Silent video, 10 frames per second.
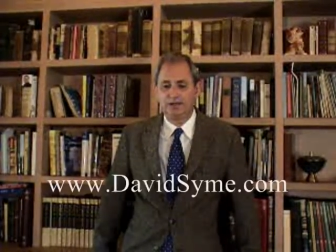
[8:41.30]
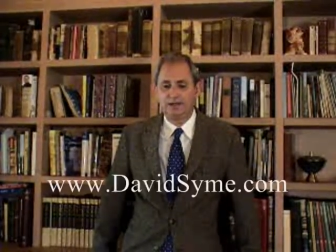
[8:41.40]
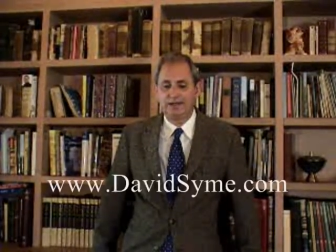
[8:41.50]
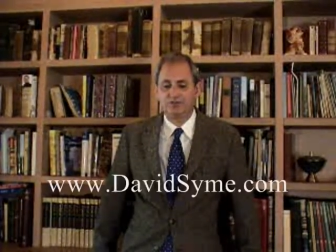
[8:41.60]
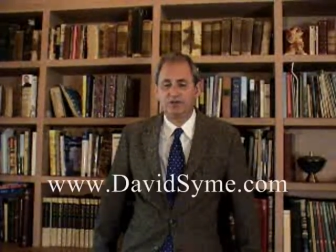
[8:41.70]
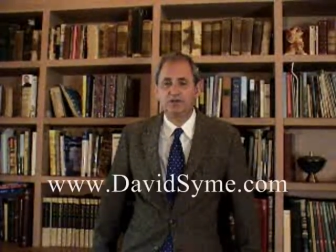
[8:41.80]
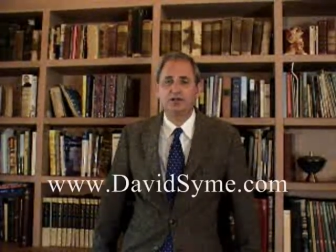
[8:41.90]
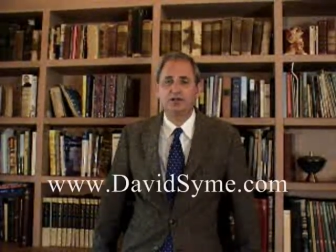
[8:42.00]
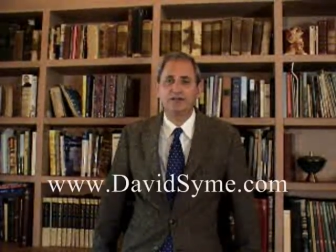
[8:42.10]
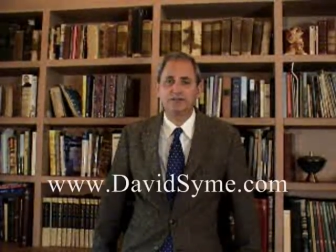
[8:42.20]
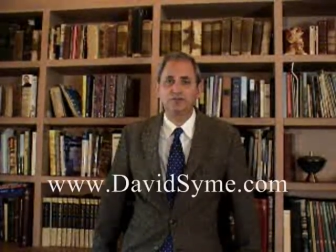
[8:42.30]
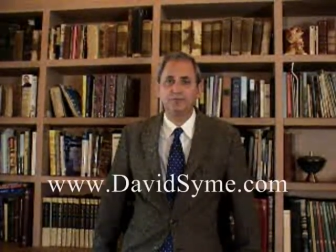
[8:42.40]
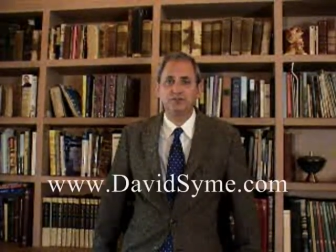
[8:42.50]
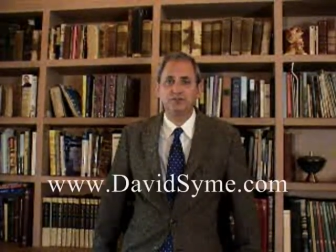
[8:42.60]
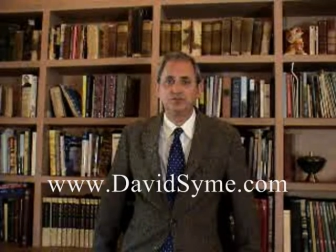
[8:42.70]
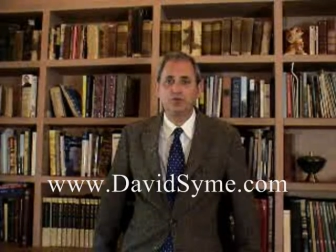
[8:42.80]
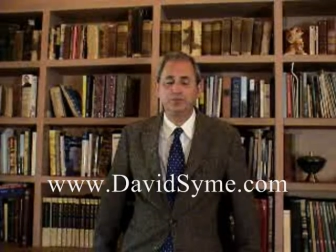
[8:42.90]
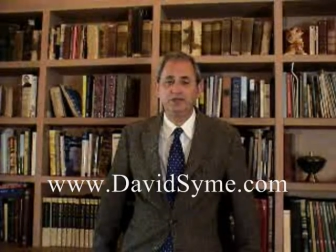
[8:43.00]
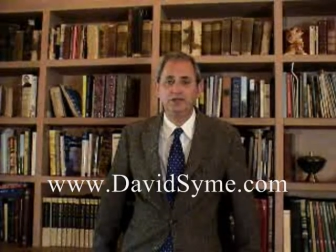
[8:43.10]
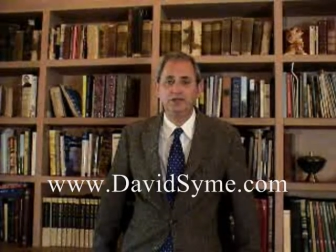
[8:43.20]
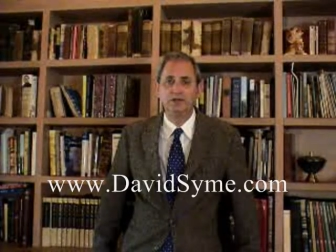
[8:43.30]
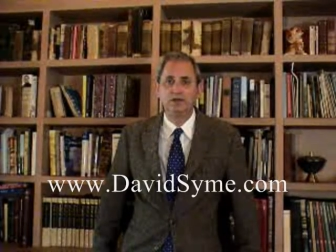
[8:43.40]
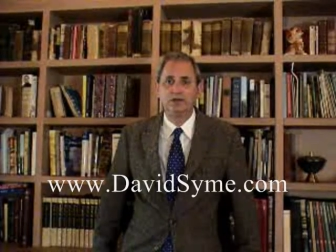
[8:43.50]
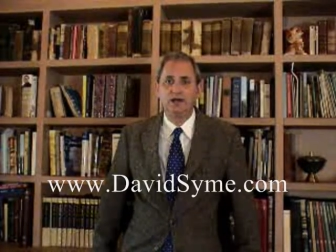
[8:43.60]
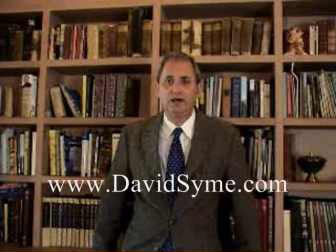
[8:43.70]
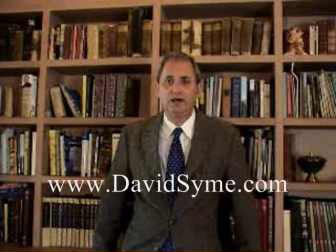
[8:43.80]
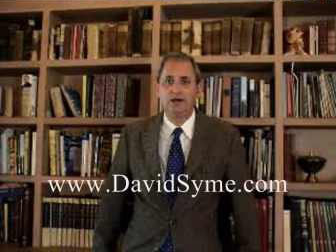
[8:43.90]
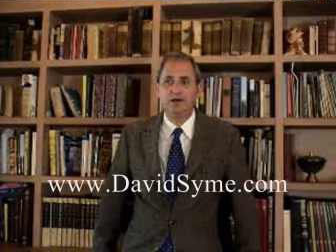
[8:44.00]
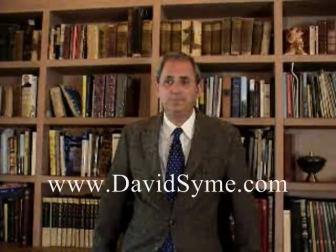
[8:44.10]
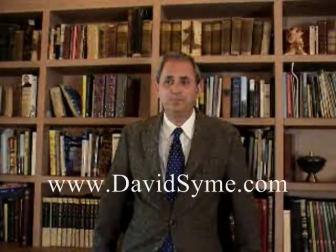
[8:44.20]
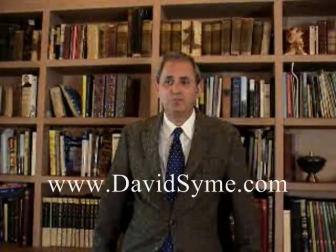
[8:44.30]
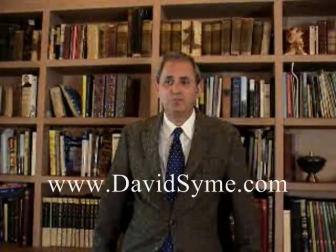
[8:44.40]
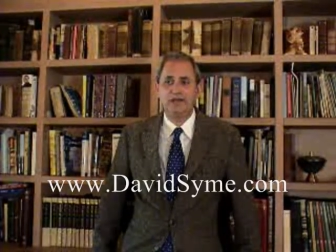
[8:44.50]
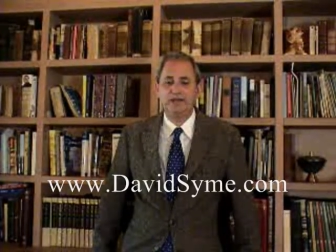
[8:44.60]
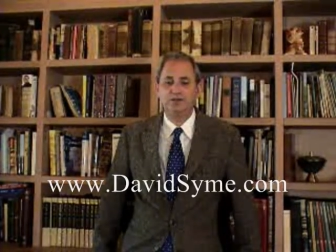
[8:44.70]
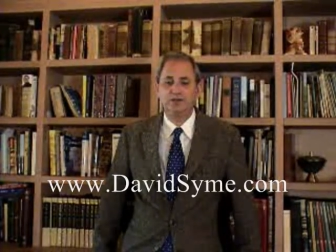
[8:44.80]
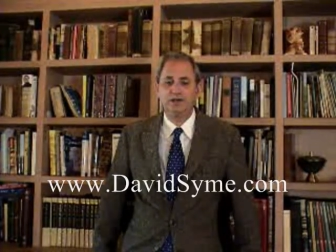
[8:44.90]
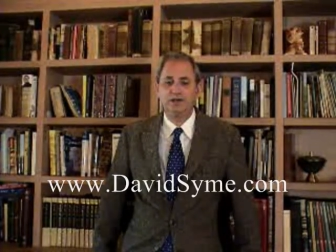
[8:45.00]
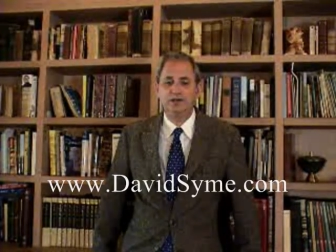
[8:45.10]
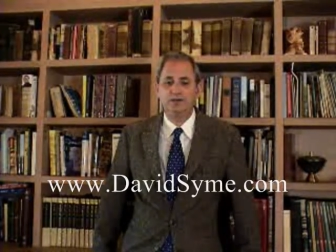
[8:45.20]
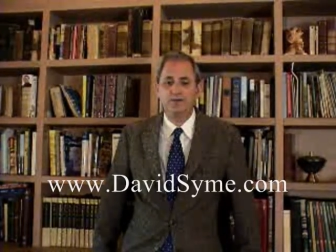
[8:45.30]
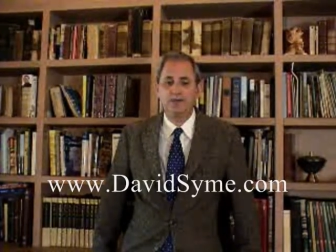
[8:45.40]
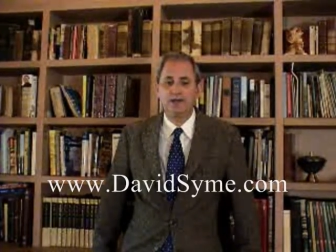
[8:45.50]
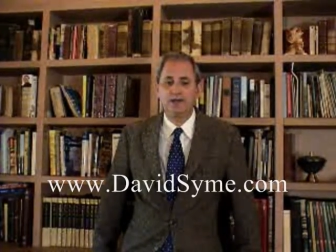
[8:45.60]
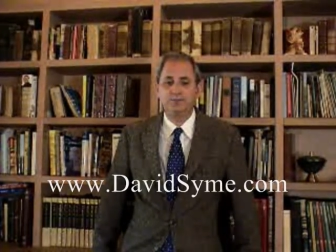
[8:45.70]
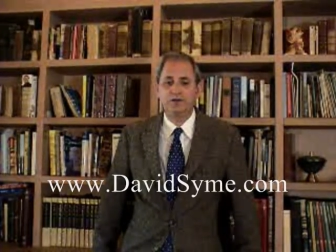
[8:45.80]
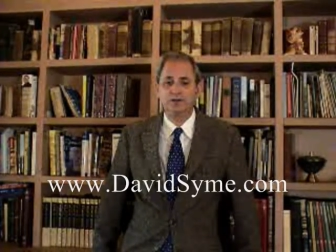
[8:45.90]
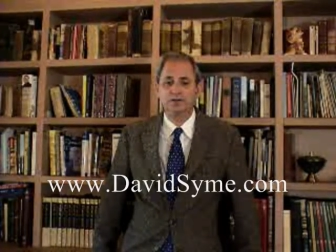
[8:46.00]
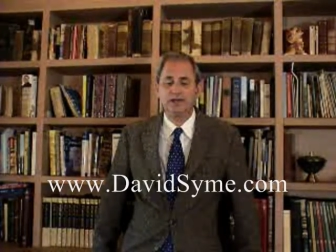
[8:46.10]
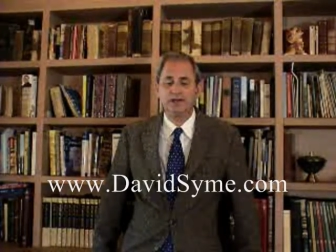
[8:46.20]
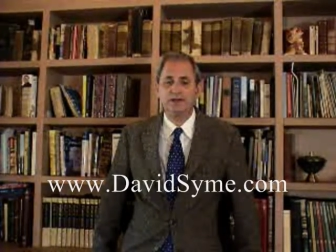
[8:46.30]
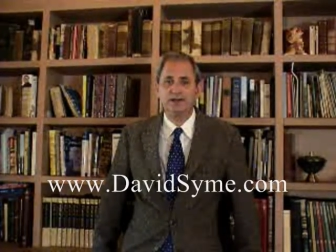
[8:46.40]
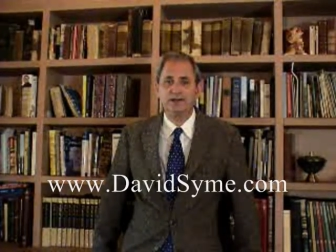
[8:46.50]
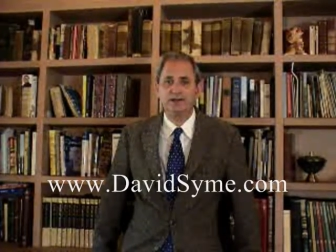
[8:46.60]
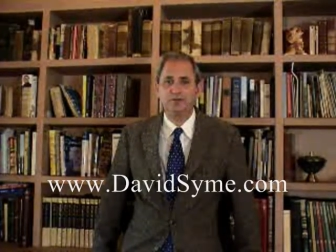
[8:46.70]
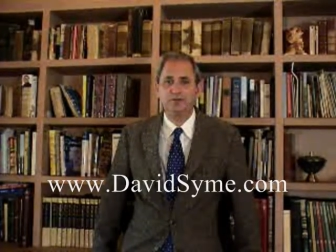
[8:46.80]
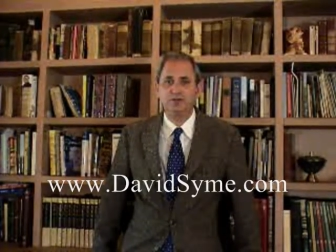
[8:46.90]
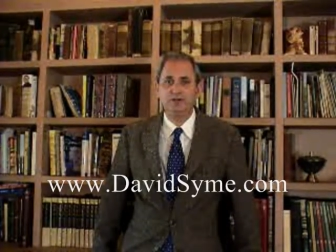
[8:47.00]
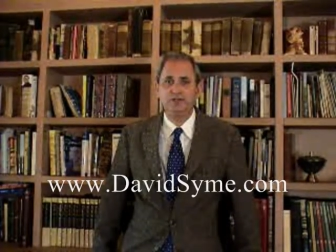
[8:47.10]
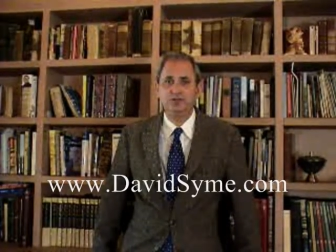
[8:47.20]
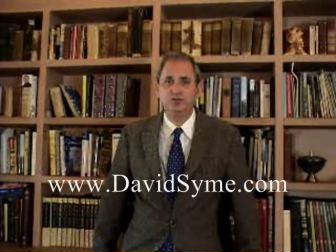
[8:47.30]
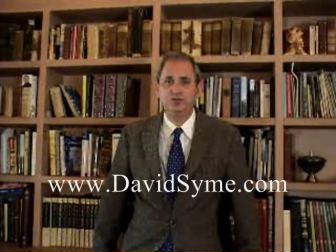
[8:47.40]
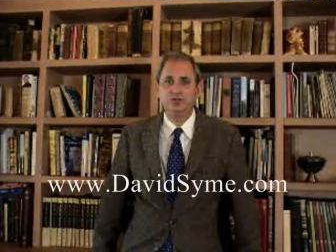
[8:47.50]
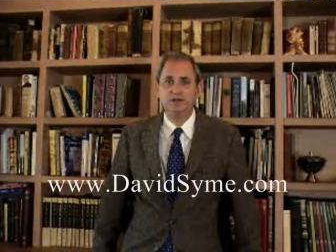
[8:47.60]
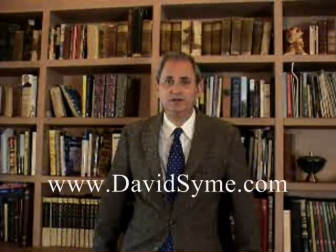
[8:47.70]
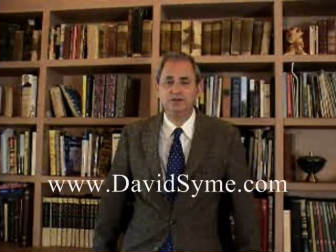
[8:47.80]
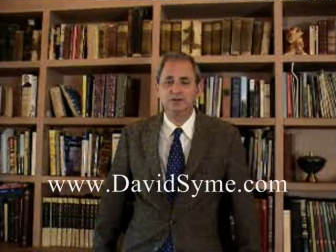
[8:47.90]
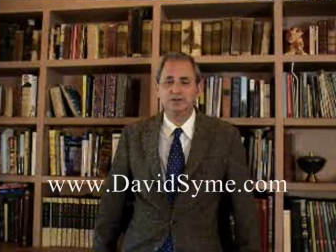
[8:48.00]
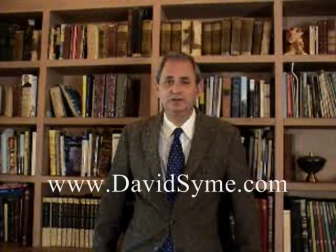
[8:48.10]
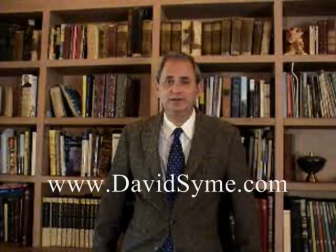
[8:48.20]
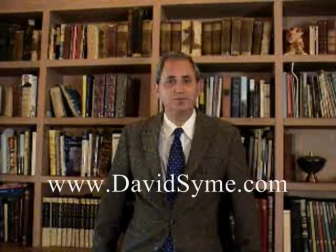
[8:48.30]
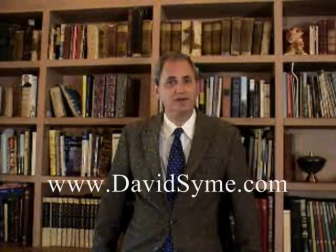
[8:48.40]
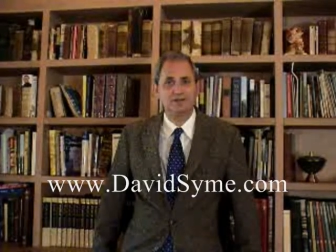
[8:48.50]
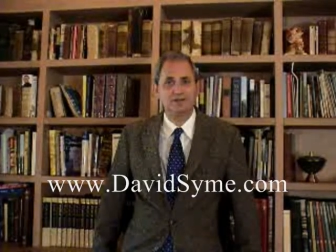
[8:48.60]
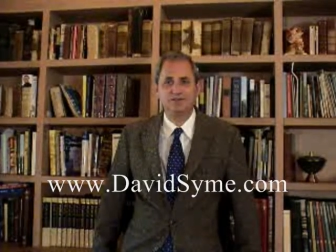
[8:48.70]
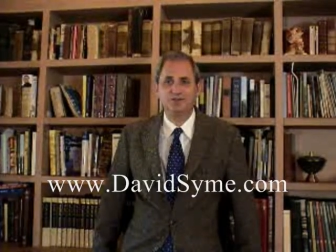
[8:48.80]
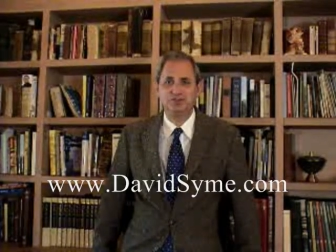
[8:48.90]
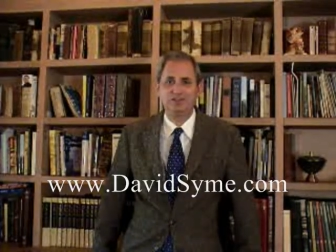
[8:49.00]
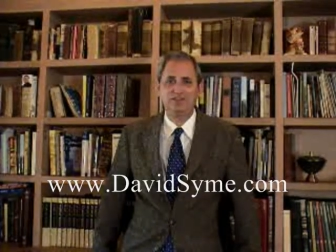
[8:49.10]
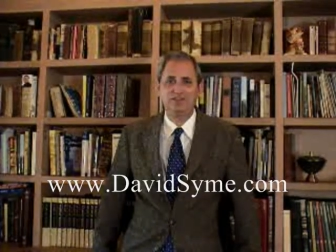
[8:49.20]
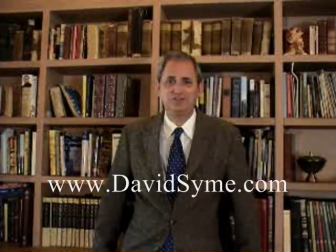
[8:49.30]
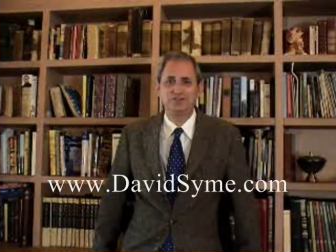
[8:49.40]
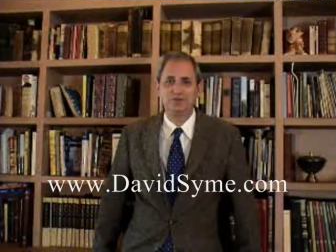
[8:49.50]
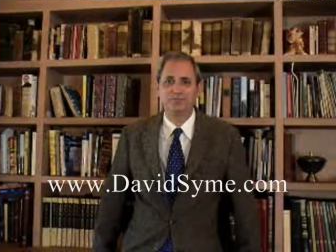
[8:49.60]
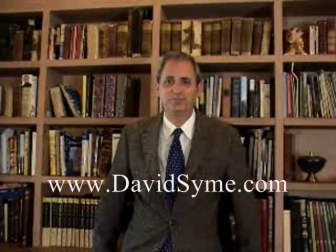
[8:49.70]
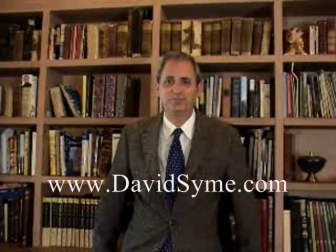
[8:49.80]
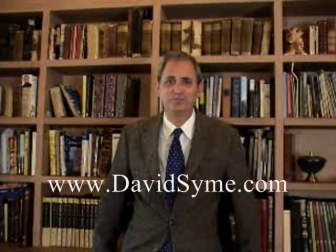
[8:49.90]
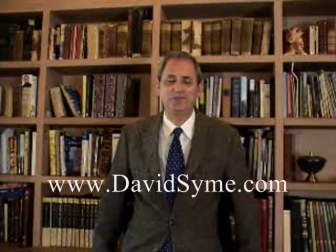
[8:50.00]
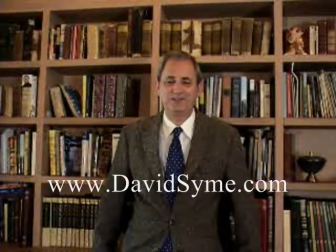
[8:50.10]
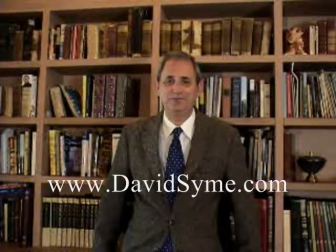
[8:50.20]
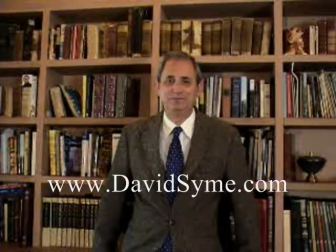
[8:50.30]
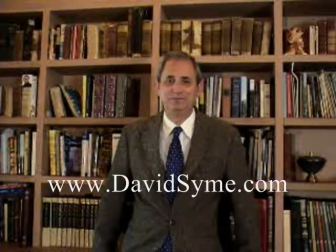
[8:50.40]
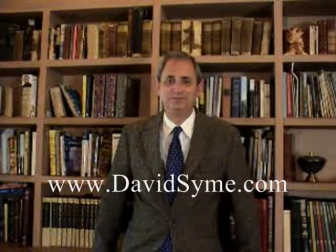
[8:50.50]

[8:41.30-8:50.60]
has contact information for me, and I'm glad I got an opportunity to give you my thoughts on JAD sessions. Thank you.